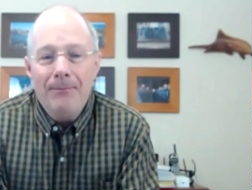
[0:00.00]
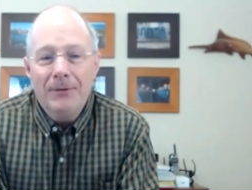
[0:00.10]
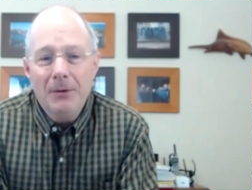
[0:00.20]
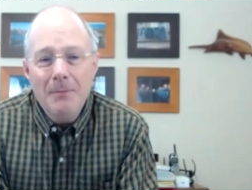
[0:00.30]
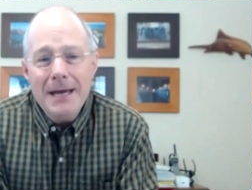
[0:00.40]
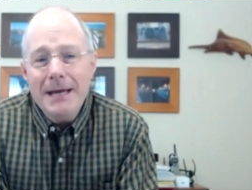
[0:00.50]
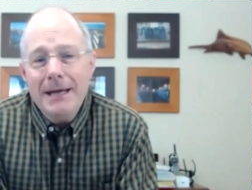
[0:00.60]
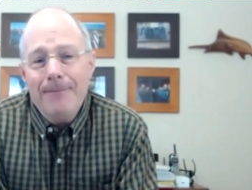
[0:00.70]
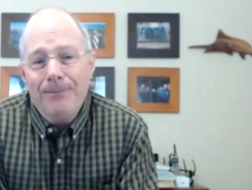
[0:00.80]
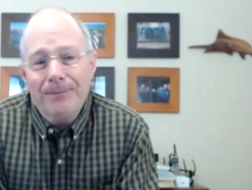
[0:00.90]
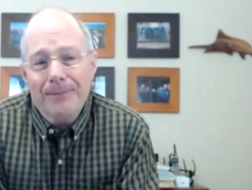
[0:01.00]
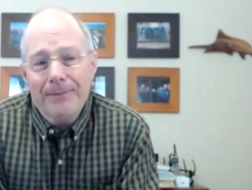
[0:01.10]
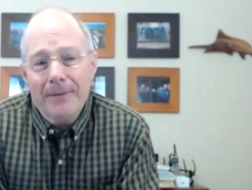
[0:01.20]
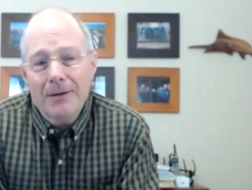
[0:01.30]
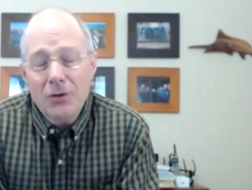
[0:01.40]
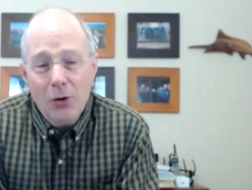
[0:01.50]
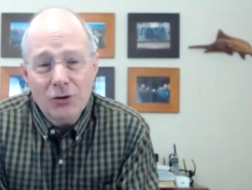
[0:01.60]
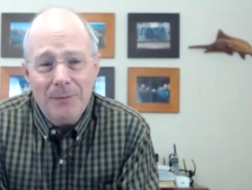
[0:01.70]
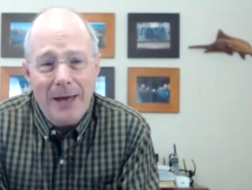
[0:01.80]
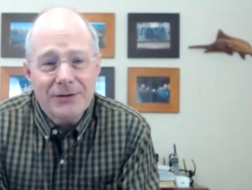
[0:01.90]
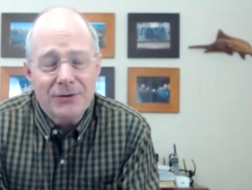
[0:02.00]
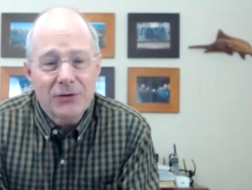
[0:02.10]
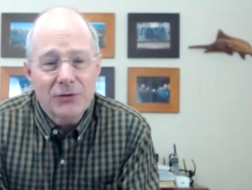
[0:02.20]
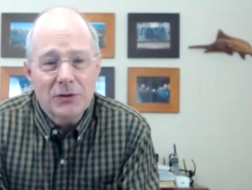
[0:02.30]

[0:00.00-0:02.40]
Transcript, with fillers: To me, Toastmasters